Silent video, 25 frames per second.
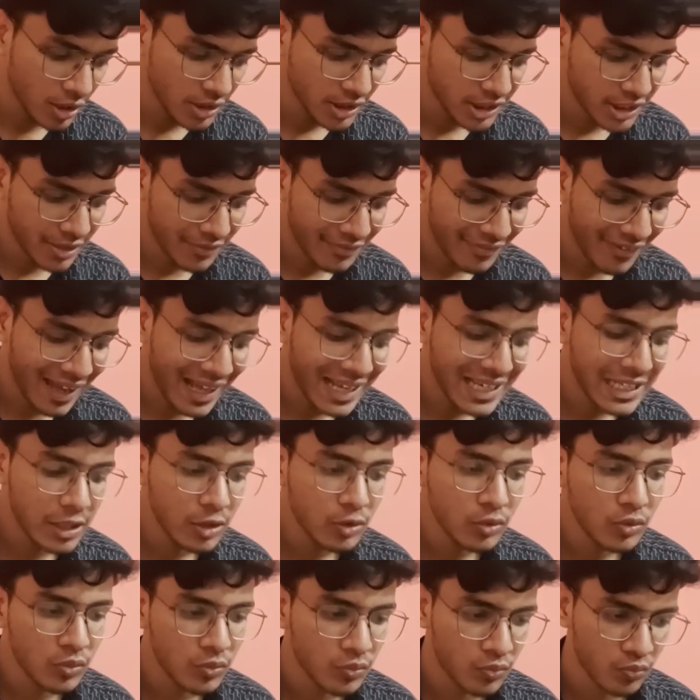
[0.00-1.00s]

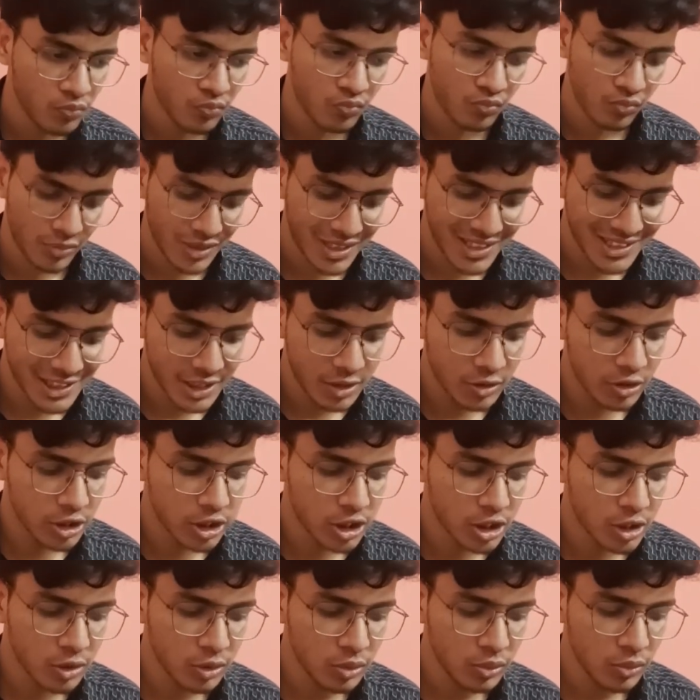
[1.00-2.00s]
value is equals
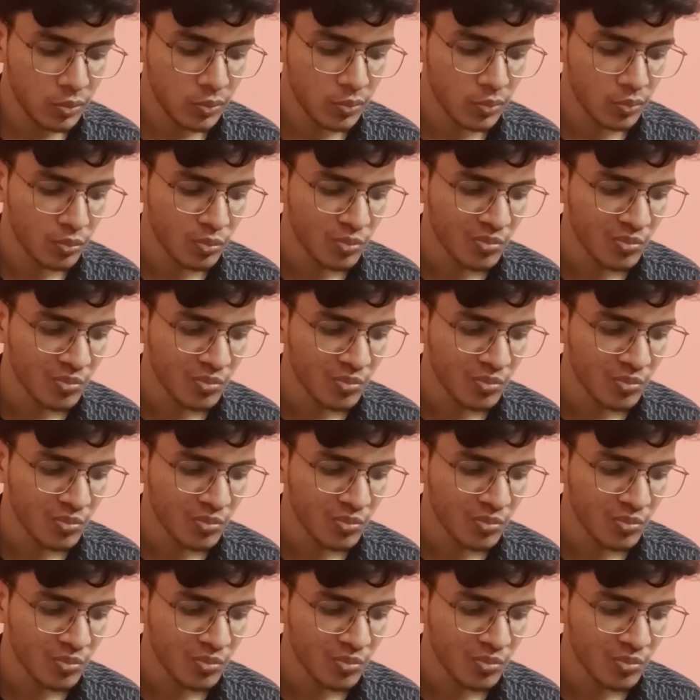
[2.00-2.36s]
to